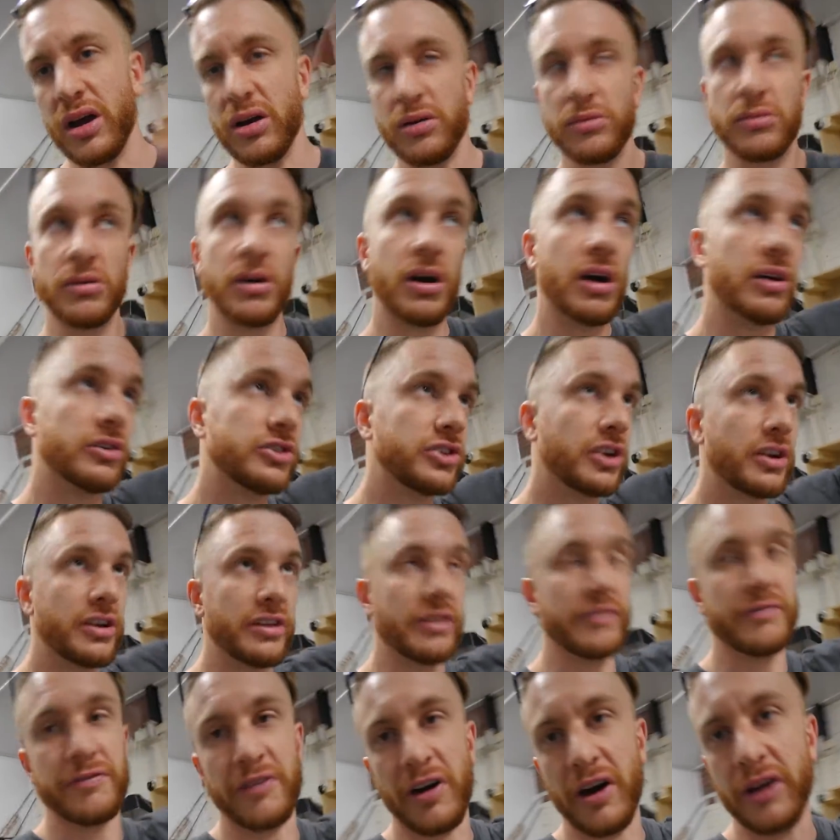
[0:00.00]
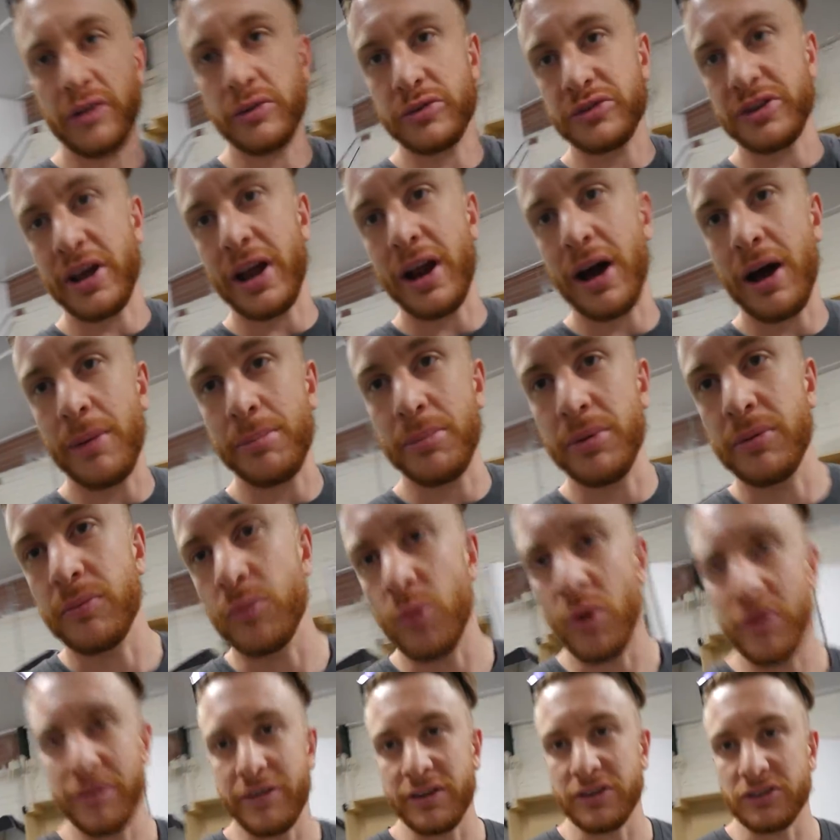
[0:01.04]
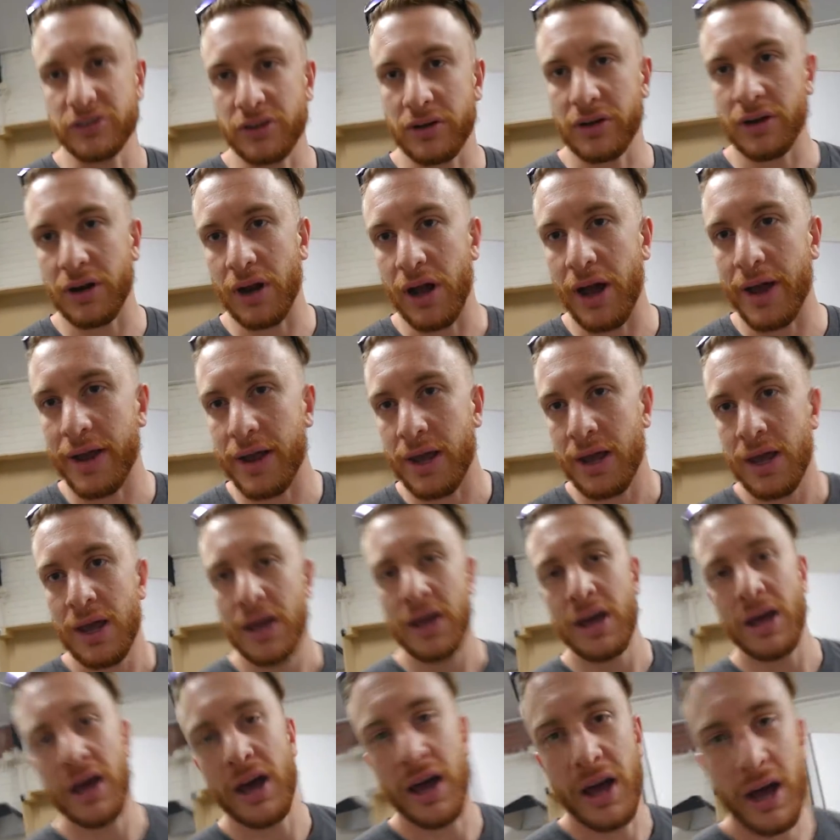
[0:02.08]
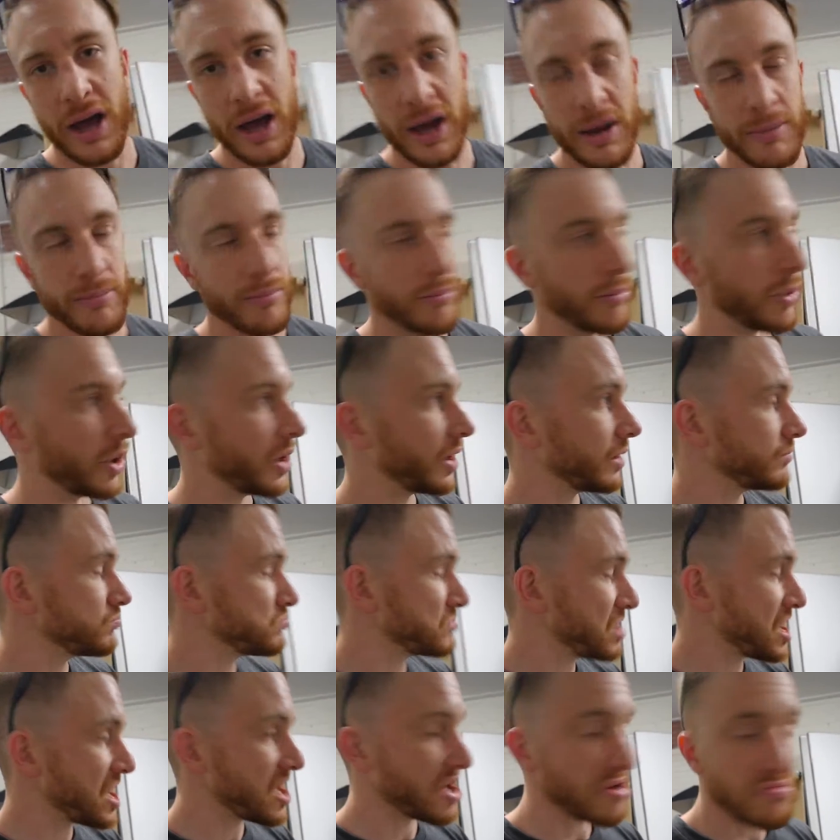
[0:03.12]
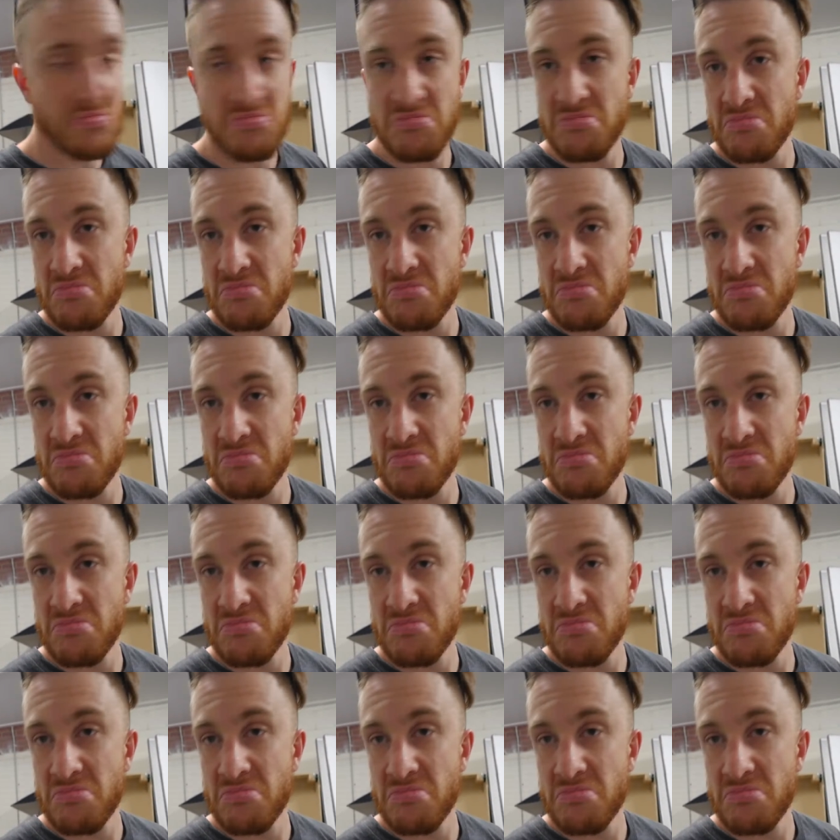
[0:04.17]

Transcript: I'll show you the final setup and what things look like, but yeah,